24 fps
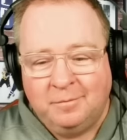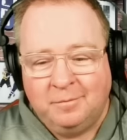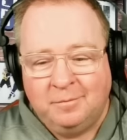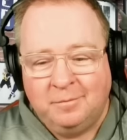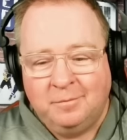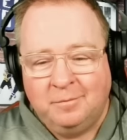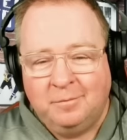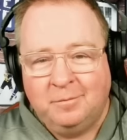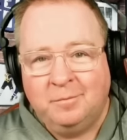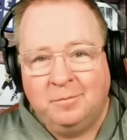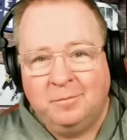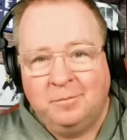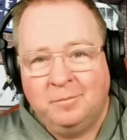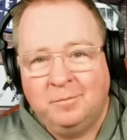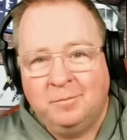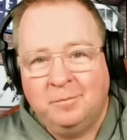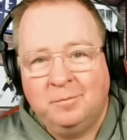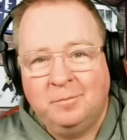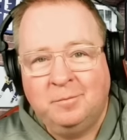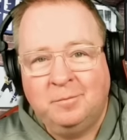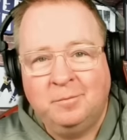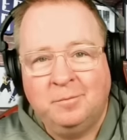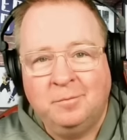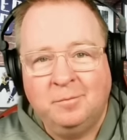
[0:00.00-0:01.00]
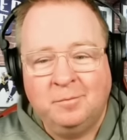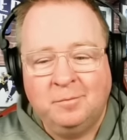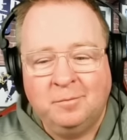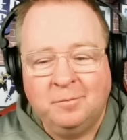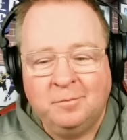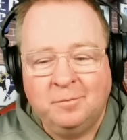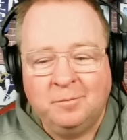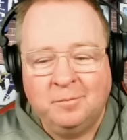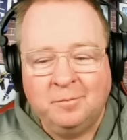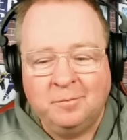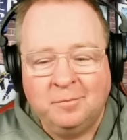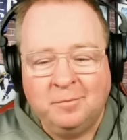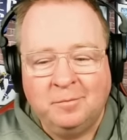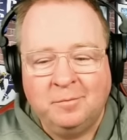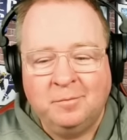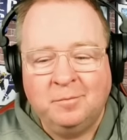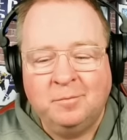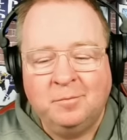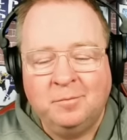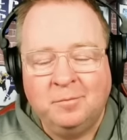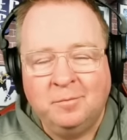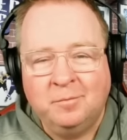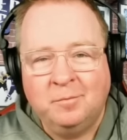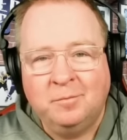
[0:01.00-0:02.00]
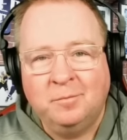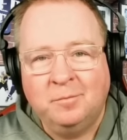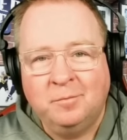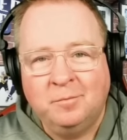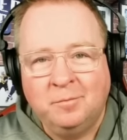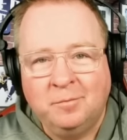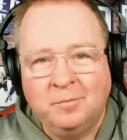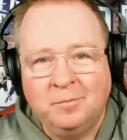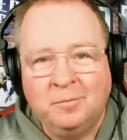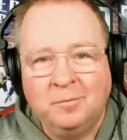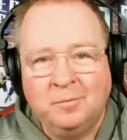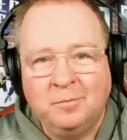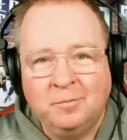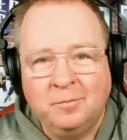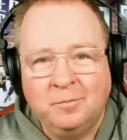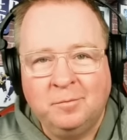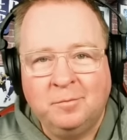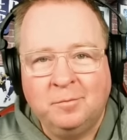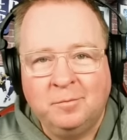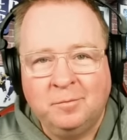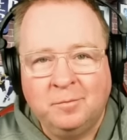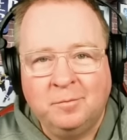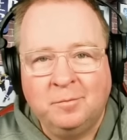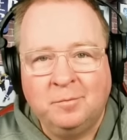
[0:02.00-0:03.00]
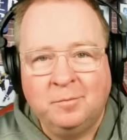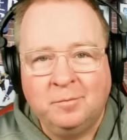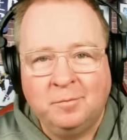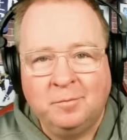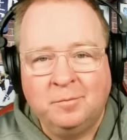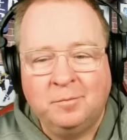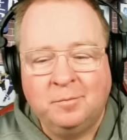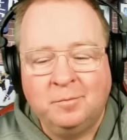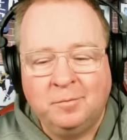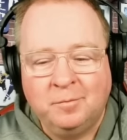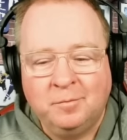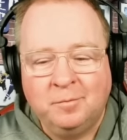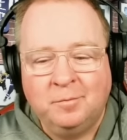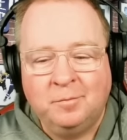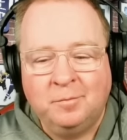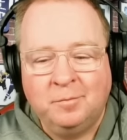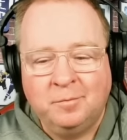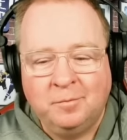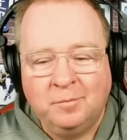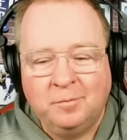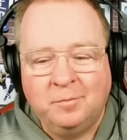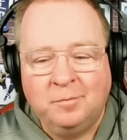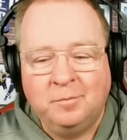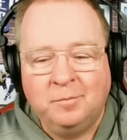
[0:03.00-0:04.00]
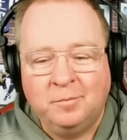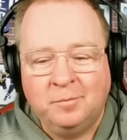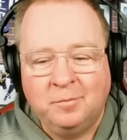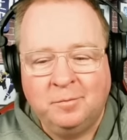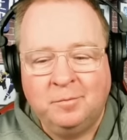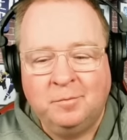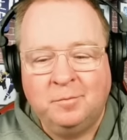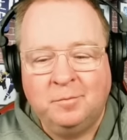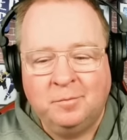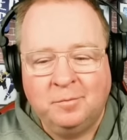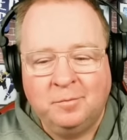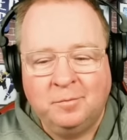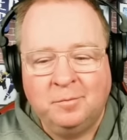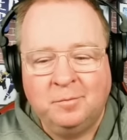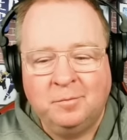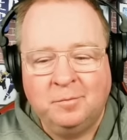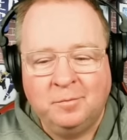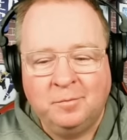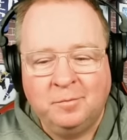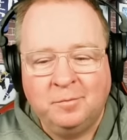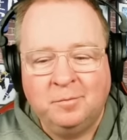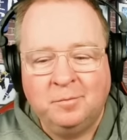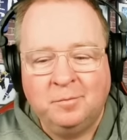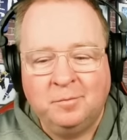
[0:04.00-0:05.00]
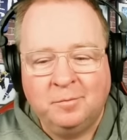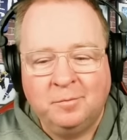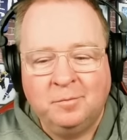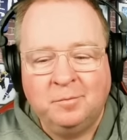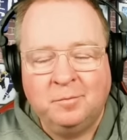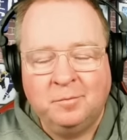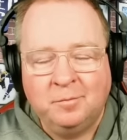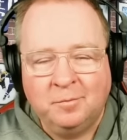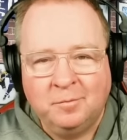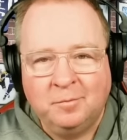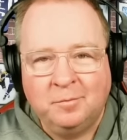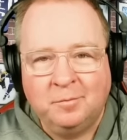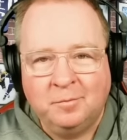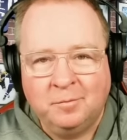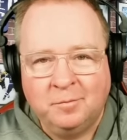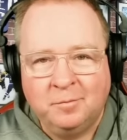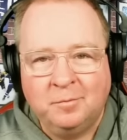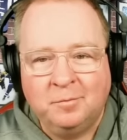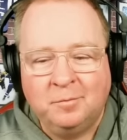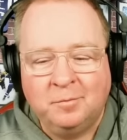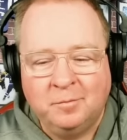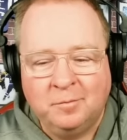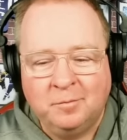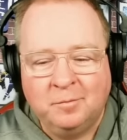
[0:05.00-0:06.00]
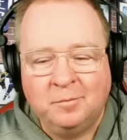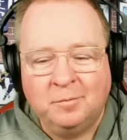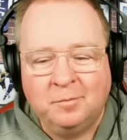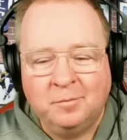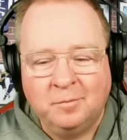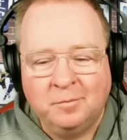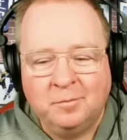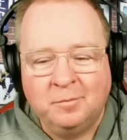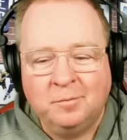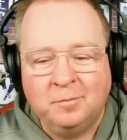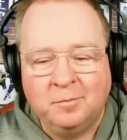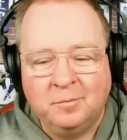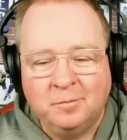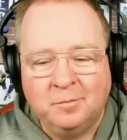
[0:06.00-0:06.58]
No words are spoken by the person on screen.